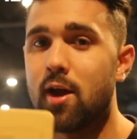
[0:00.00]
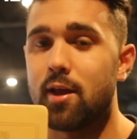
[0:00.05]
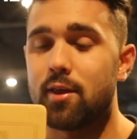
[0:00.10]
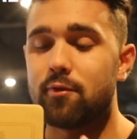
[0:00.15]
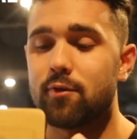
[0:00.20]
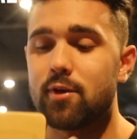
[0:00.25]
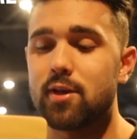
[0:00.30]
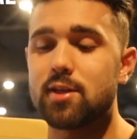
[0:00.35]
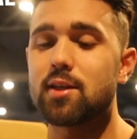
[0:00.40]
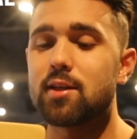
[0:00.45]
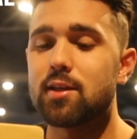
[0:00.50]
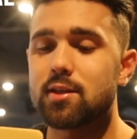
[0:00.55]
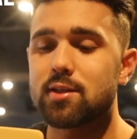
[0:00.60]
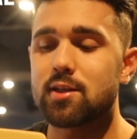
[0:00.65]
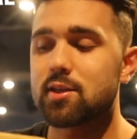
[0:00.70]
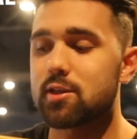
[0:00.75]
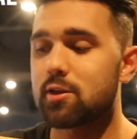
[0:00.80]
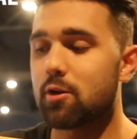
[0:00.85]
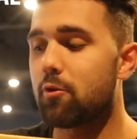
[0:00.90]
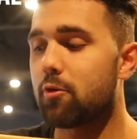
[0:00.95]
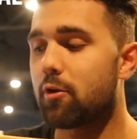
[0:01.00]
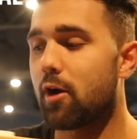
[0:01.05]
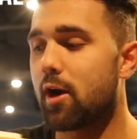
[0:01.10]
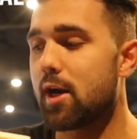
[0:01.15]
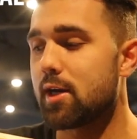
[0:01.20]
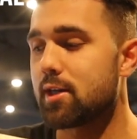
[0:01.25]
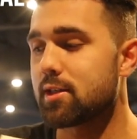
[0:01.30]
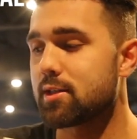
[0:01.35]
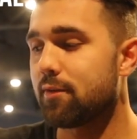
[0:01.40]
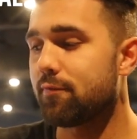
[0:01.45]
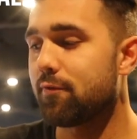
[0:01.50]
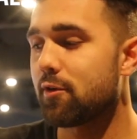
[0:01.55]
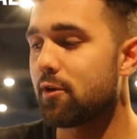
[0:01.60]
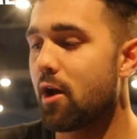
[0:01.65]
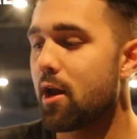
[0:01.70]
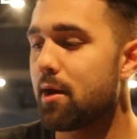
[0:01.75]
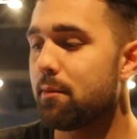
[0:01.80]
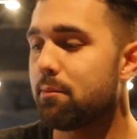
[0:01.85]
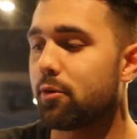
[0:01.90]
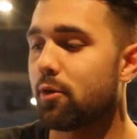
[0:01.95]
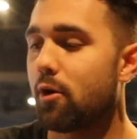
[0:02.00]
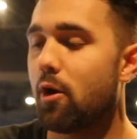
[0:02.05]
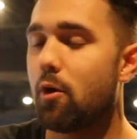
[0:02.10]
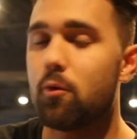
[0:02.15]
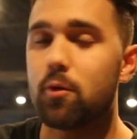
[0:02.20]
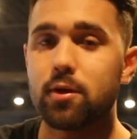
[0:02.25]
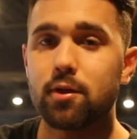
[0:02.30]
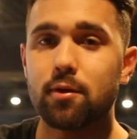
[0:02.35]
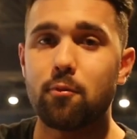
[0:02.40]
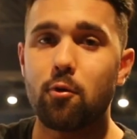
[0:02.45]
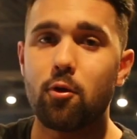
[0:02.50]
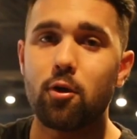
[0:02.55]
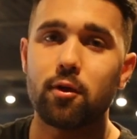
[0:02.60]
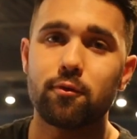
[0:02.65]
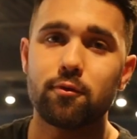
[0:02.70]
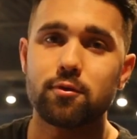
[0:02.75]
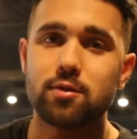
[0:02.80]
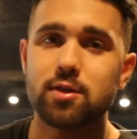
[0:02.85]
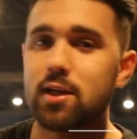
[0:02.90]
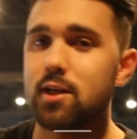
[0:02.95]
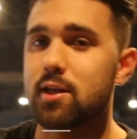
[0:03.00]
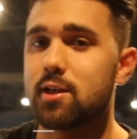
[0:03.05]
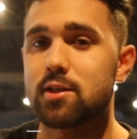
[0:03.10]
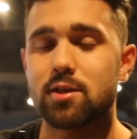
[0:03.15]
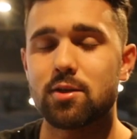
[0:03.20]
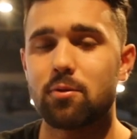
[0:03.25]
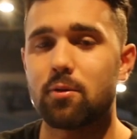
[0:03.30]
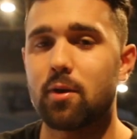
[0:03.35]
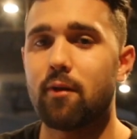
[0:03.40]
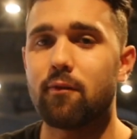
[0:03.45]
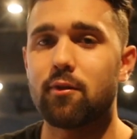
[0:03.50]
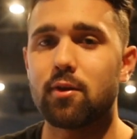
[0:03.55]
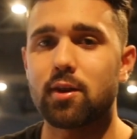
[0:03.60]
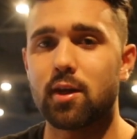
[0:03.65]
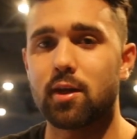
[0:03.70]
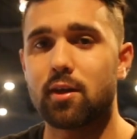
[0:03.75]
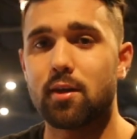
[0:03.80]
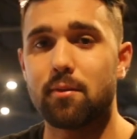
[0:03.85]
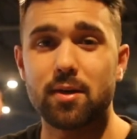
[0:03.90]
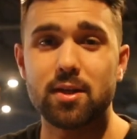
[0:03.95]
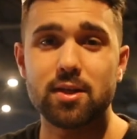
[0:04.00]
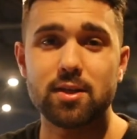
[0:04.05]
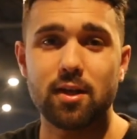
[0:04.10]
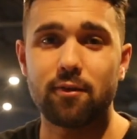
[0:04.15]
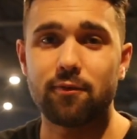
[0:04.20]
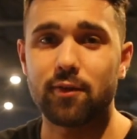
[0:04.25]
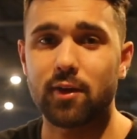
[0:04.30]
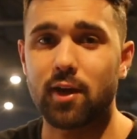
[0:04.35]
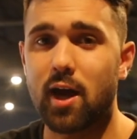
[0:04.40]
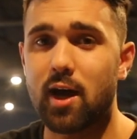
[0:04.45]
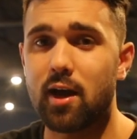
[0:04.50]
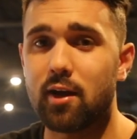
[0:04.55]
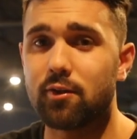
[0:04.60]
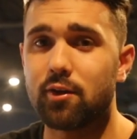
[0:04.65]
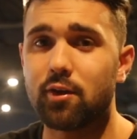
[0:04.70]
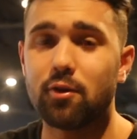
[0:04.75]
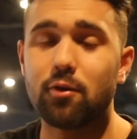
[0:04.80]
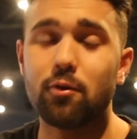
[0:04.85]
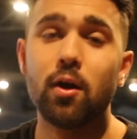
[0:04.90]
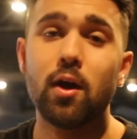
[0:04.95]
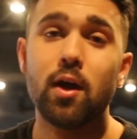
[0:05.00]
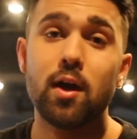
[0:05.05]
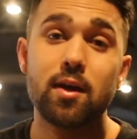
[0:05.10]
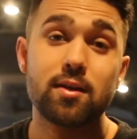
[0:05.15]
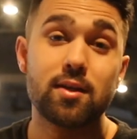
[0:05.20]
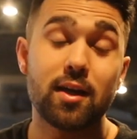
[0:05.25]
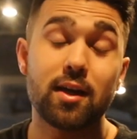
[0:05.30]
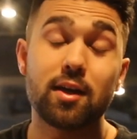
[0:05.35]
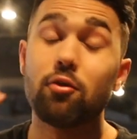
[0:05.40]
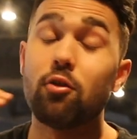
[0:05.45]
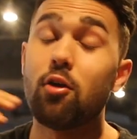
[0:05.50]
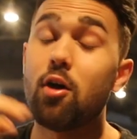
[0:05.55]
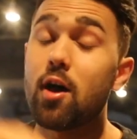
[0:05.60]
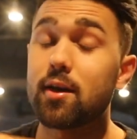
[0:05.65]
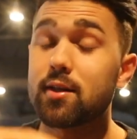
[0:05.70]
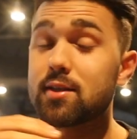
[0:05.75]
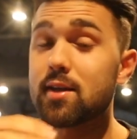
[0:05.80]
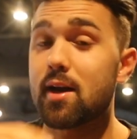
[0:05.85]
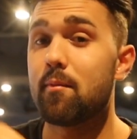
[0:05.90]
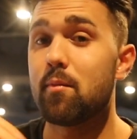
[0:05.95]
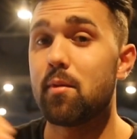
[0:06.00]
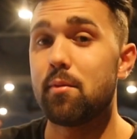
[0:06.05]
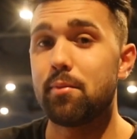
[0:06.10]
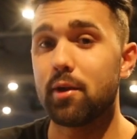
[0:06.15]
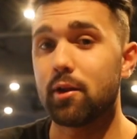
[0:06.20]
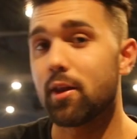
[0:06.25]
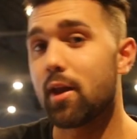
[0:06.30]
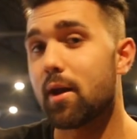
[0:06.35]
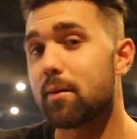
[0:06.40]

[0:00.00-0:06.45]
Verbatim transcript: And the reason this is so great is if you're not a pro with your morning routines, doing everything that myself and Kyle do, take a lot of time to build